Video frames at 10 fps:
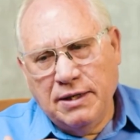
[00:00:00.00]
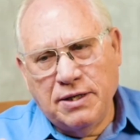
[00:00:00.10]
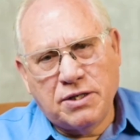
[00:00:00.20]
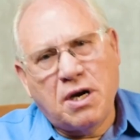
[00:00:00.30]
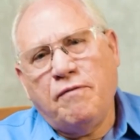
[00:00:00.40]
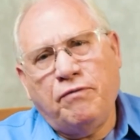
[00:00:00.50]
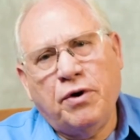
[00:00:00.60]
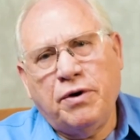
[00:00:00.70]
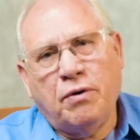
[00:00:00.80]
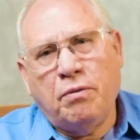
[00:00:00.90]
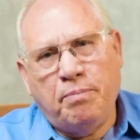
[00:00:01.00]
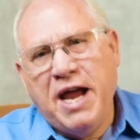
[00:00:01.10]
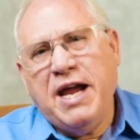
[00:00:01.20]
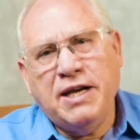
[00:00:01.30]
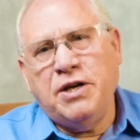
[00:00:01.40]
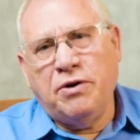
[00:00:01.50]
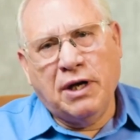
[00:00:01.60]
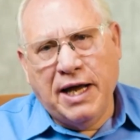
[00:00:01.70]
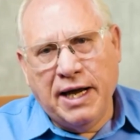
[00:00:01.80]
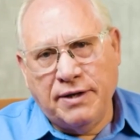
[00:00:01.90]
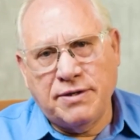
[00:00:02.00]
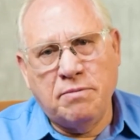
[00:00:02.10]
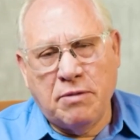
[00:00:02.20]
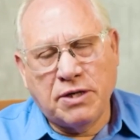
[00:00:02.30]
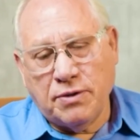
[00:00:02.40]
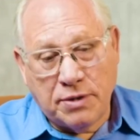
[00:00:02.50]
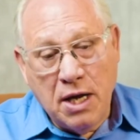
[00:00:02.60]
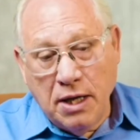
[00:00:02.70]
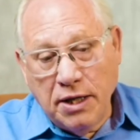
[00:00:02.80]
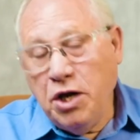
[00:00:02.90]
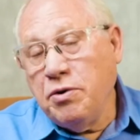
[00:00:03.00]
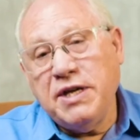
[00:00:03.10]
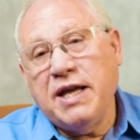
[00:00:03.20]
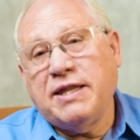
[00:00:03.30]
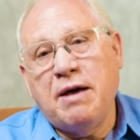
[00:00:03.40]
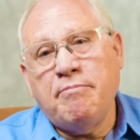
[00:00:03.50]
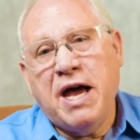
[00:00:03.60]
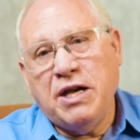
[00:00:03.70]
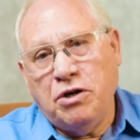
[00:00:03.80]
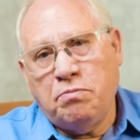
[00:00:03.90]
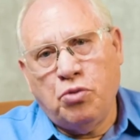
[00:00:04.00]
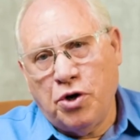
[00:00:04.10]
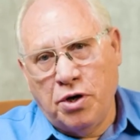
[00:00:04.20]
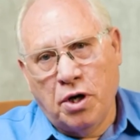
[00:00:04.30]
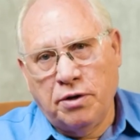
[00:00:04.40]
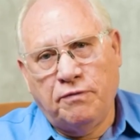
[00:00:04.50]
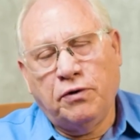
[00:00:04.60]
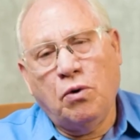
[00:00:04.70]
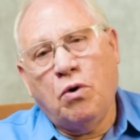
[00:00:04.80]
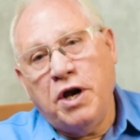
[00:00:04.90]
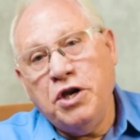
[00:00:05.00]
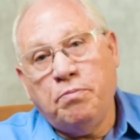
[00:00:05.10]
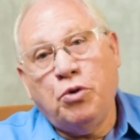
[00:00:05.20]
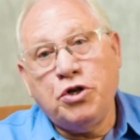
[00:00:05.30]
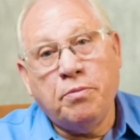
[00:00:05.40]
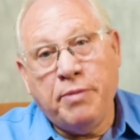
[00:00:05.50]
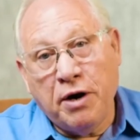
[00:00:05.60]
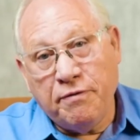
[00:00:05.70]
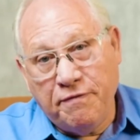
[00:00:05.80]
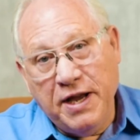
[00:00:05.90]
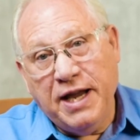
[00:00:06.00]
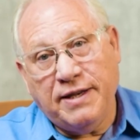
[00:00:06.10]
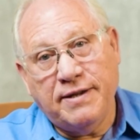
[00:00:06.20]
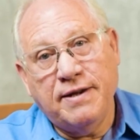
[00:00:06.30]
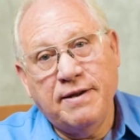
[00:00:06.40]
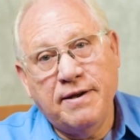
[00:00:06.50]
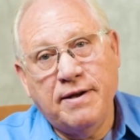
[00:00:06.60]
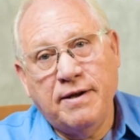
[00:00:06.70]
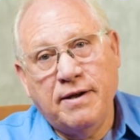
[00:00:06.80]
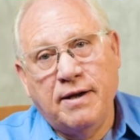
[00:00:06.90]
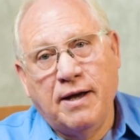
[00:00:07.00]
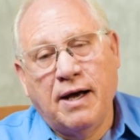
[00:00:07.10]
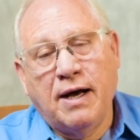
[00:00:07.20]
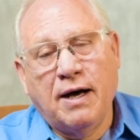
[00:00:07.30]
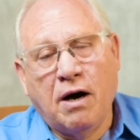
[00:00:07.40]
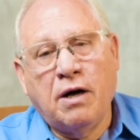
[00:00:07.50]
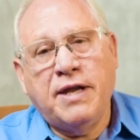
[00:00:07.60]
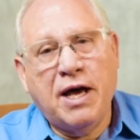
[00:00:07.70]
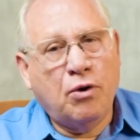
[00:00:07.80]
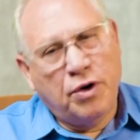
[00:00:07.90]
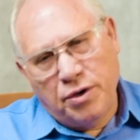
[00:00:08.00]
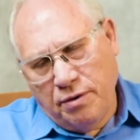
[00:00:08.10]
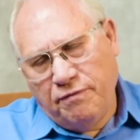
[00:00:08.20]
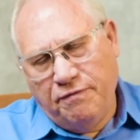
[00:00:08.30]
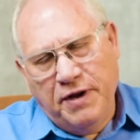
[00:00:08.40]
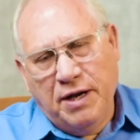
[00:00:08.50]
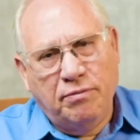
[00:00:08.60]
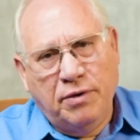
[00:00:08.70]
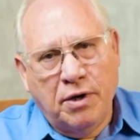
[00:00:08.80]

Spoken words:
discomfort or pain in your legs and muscles. Then you would take that mat, you'd put it on the floor, and you'd put your bare feet on that, or your feet,